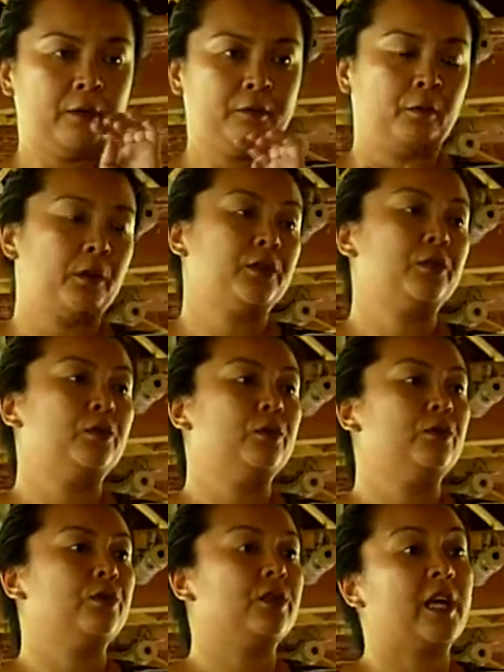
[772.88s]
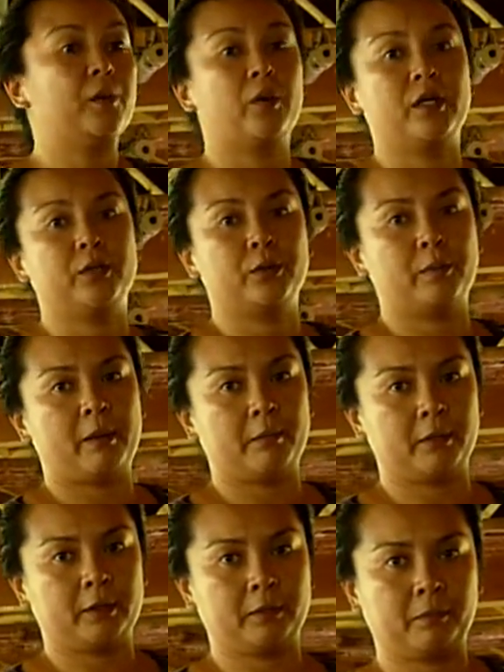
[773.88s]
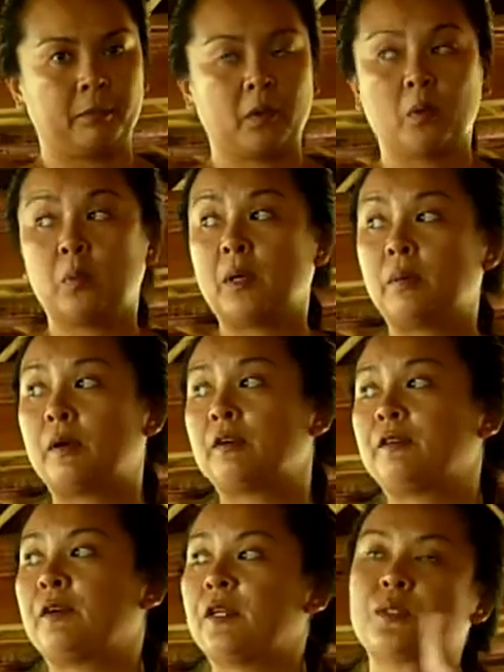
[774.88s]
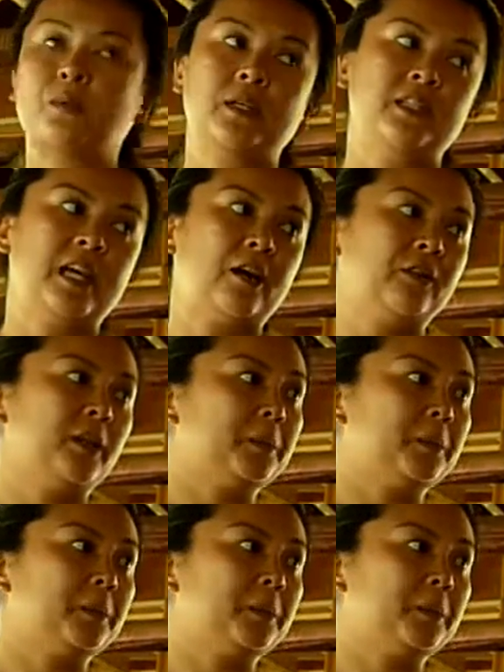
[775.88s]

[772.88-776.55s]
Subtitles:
4 schools, and 1 crew member. We were first ones out.